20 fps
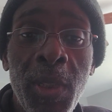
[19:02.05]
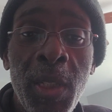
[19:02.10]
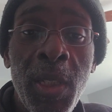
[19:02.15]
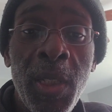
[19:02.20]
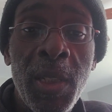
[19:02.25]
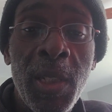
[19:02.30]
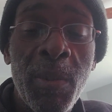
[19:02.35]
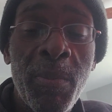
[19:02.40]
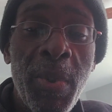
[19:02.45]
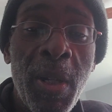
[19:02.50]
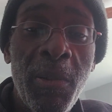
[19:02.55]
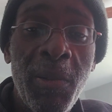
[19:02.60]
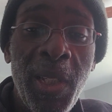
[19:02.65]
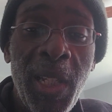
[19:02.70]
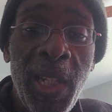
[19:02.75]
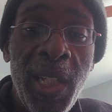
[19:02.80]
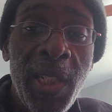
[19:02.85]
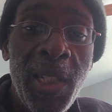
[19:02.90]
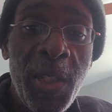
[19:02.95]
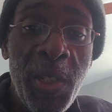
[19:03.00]
It's about
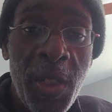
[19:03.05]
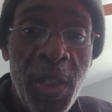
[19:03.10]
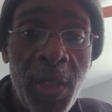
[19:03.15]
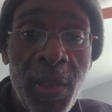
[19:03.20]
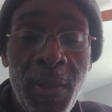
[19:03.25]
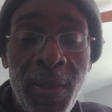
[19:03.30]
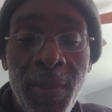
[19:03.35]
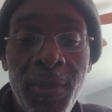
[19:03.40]
energy.